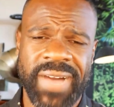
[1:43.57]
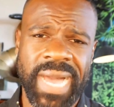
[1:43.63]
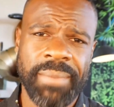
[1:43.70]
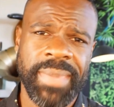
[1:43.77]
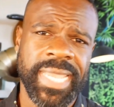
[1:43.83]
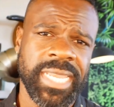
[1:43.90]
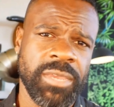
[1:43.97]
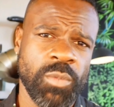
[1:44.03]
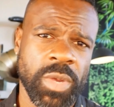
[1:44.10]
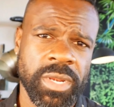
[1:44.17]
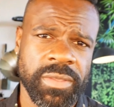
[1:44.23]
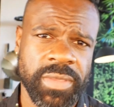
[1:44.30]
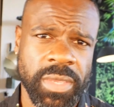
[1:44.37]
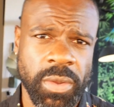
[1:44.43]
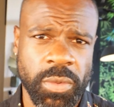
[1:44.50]
I'm any one
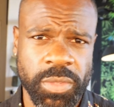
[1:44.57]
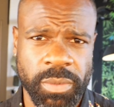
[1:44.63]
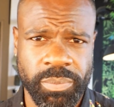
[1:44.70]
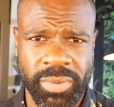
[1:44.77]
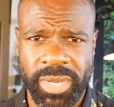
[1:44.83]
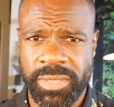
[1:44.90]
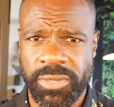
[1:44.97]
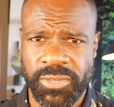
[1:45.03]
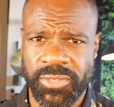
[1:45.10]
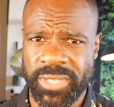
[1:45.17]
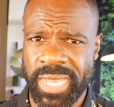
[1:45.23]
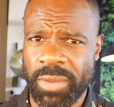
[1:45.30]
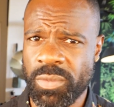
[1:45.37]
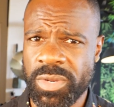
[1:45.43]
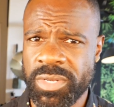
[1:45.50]
of the older brothers,
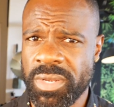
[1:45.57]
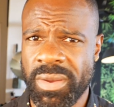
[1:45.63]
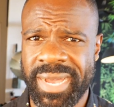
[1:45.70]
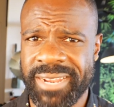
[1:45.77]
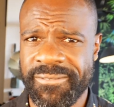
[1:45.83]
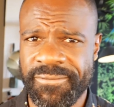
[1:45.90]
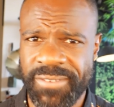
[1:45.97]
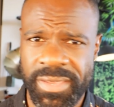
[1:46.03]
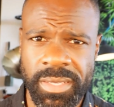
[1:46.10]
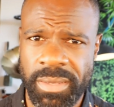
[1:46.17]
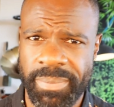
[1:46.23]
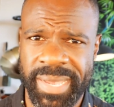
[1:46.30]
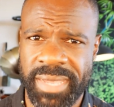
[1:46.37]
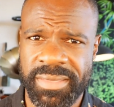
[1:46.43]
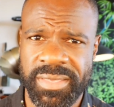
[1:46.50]
I wouldn't know how to feel
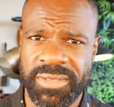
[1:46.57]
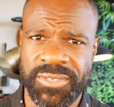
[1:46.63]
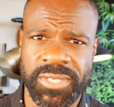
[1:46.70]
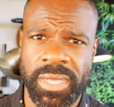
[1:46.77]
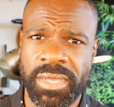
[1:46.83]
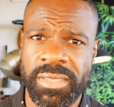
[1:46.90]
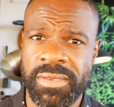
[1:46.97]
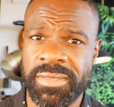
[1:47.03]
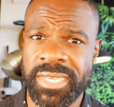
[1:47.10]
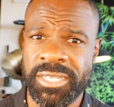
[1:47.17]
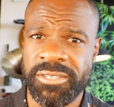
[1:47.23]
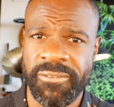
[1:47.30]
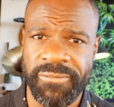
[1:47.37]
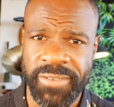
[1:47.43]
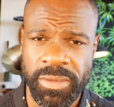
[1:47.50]
about this other than
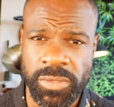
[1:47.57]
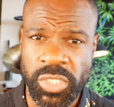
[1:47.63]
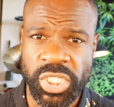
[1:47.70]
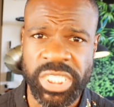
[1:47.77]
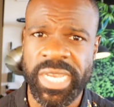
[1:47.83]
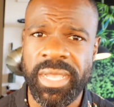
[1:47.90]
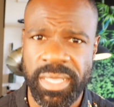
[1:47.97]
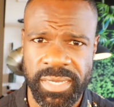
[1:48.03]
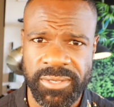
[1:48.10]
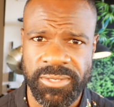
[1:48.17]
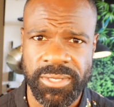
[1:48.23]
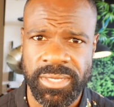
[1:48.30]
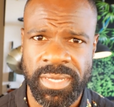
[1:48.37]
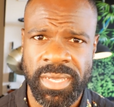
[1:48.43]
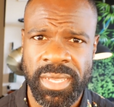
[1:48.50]
to feel
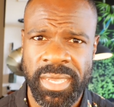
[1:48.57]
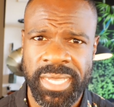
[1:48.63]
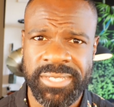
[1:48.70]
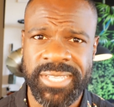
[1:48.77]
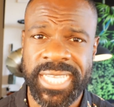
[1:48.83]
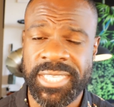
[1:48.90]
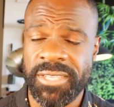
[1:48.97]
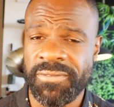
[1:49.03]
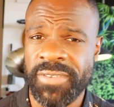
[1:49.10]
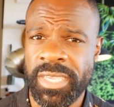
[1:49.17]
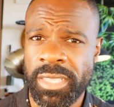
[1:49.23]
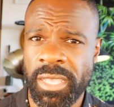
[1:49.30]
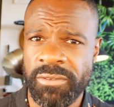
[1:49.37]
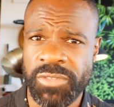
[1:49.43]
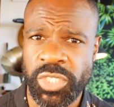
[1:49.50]
jealous. It's as if he
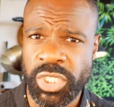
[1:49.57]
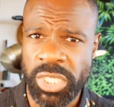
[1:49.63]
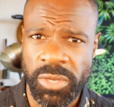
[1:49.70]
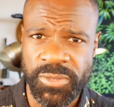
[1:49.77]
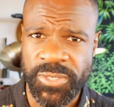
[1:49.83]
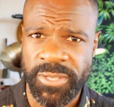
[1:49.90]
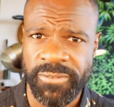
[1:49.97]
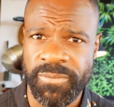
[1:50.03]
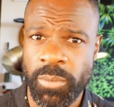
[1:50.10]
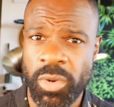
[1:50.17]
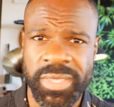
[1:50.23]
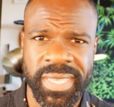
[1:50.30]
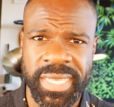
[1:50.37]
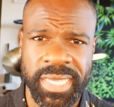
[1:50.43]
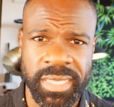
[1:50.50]
loves Joseph
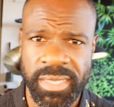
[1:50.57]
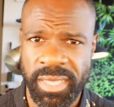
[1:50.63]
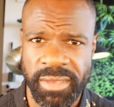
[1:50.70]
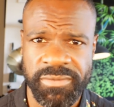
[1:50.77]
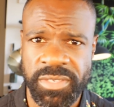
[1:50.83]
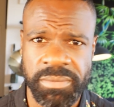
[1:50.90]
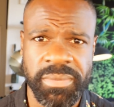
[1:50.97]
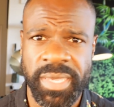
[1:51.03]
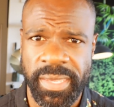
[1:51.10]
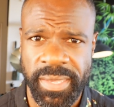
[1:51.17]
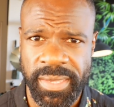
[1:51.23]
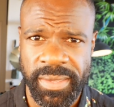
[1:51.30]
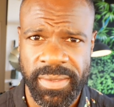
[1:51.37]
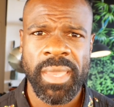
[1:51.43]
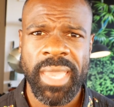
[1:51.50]
more than he loves
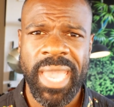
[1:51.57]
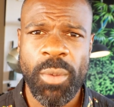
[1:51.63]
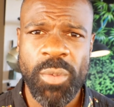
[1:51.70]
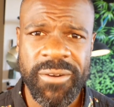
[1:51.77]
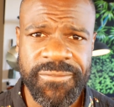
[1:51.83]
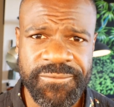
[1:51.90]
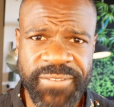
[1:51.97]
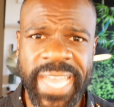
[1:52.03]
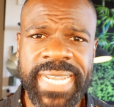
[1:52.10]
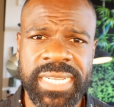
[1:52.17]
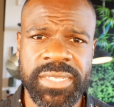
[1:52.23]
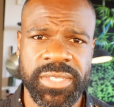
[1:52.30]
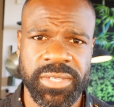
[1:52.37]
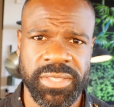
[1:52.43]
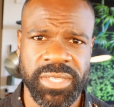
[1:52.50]
me. And what fed
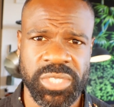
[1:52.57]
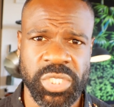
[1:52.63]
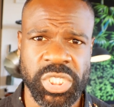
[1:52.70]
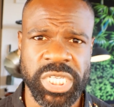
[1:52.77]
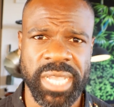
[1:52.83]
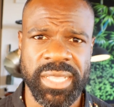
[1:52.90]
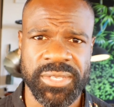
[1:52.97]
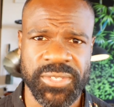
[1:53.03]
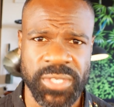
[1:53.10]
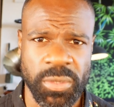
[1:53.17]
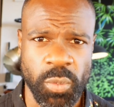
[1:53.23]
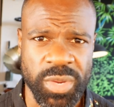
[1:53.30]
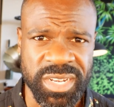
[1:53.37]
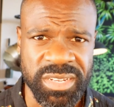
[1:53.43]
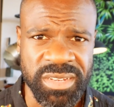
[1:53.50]
into this jealousy,
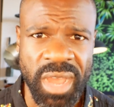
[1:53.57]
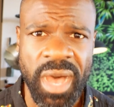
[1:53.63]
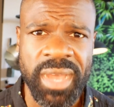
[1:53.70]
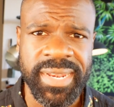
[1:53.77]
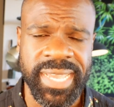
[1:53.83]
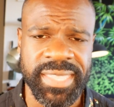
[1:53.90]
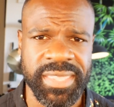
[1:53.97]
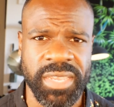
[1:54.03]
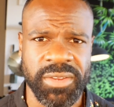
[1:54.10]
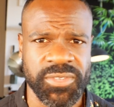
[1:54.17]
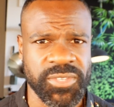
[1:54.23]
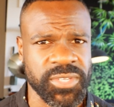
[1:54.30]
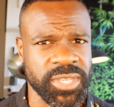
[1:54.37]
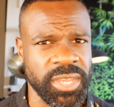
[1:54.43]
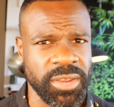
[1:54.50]
what gnawed at their
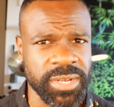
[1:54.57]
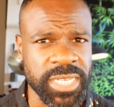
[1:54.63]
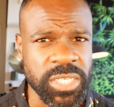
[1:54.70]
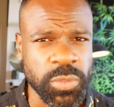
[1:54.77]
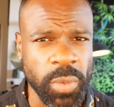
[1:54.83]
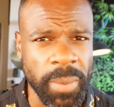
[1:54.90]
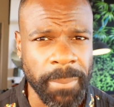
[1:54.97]
insecurities, what